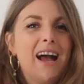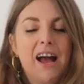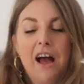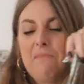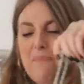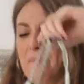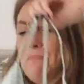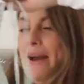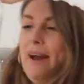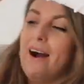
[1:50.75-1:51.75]

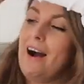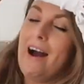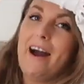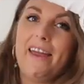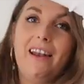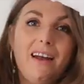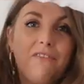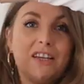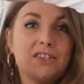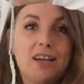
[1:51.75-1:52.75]
But I
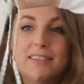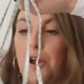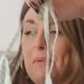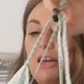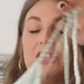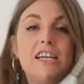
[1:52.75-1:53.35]
love this dress so much.